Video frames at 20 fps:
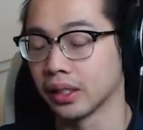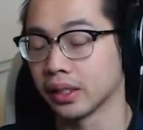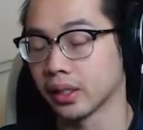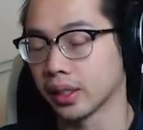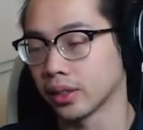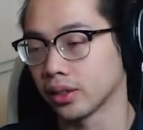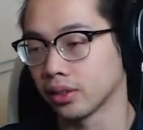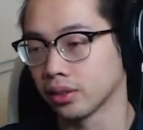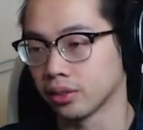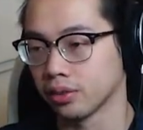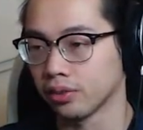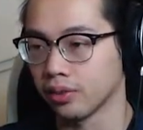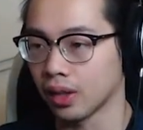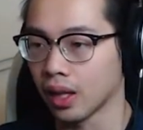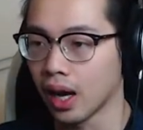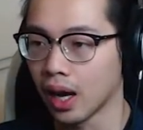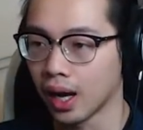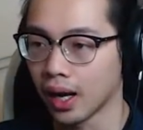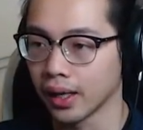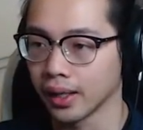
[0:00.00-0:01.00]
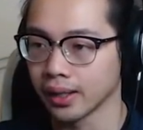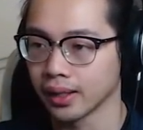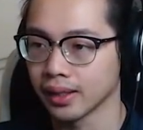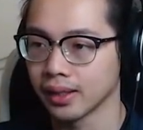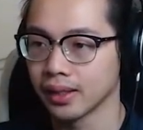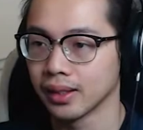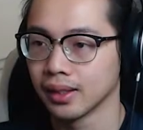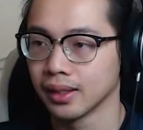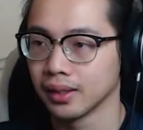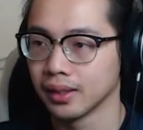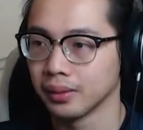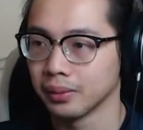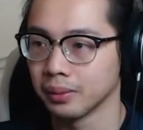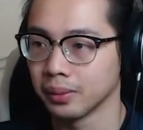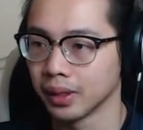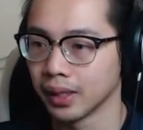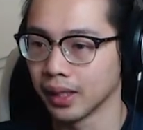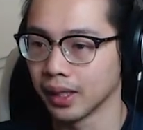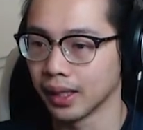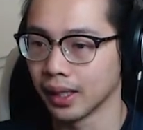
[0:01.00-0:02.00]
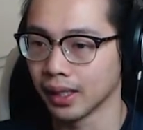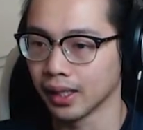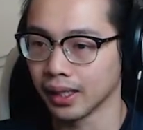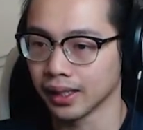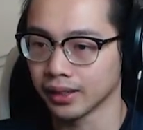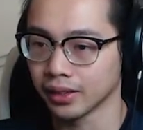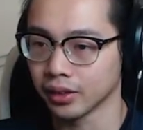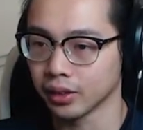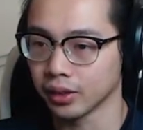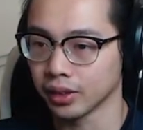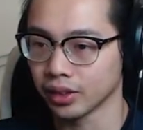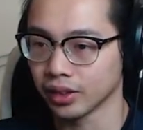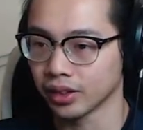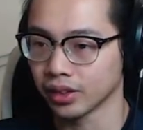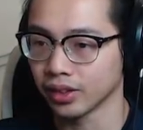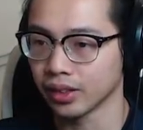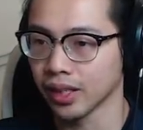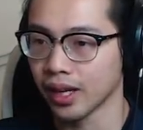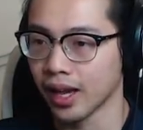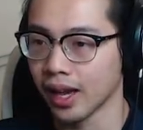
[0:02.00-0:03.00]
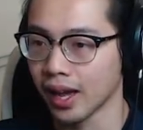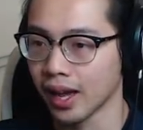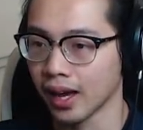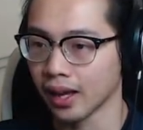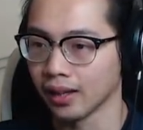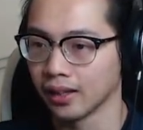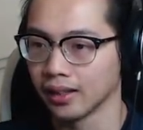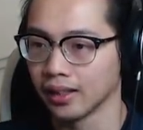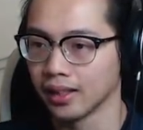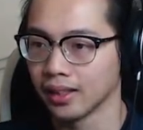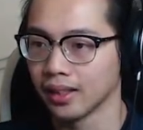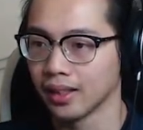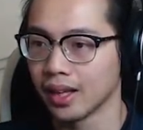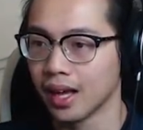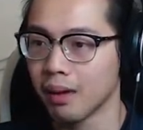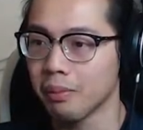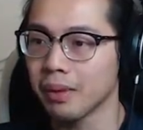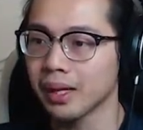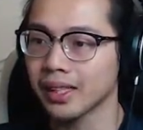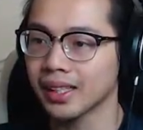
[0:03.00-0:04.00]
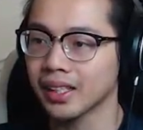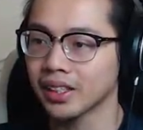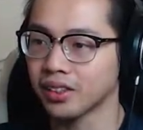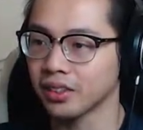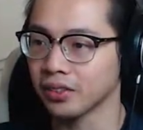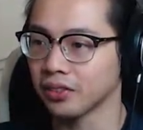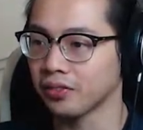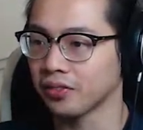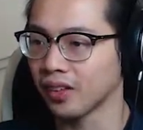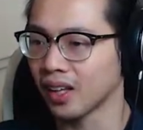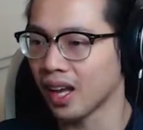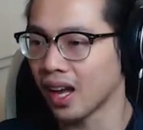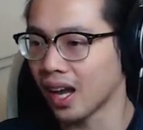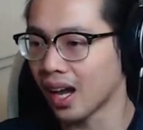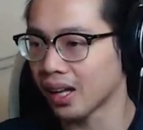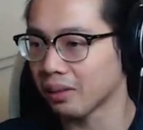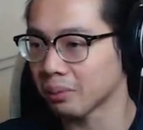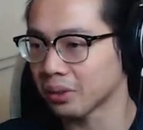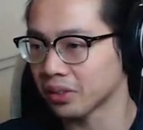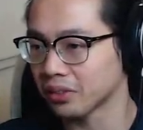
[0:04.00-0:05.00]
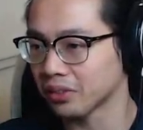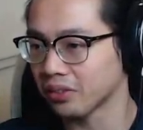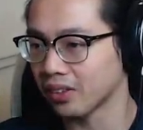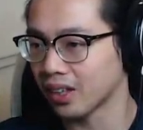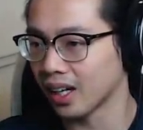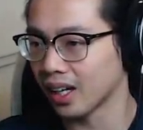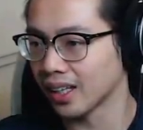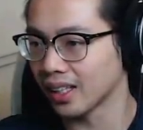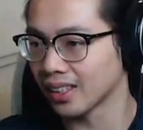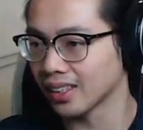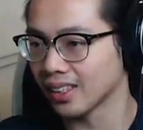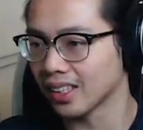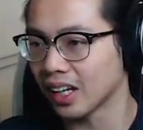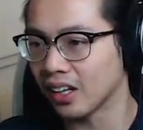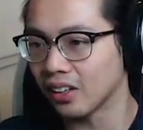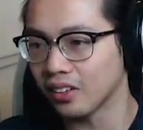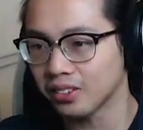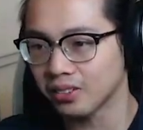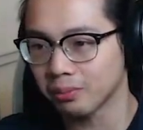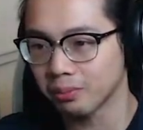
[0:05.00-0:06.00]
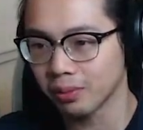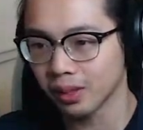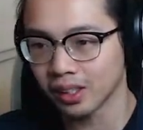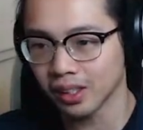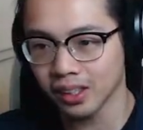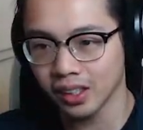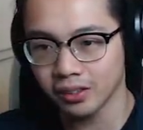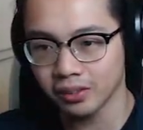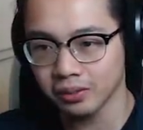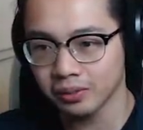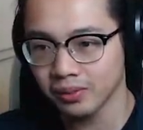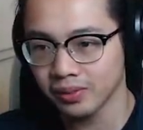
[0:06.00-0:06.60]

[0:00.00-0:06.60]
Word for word: I guess you're flying, but I guess I'll do the yeah. I mean, I guess you're flying, but you're flying. Look how look how